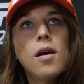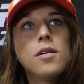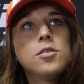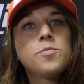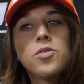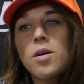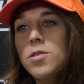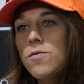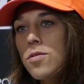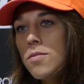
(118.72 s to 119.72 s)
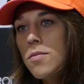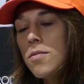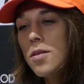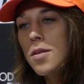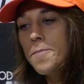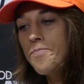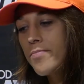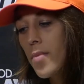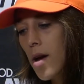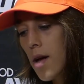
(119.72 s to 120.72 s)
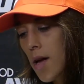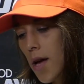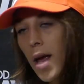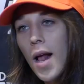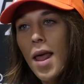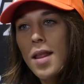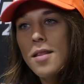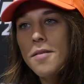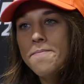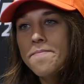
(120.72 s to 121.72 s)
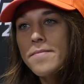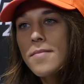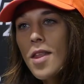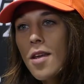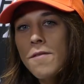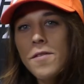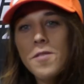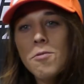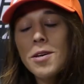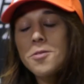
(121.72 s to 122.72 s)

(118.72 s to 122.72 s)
This program is from England. 50 ways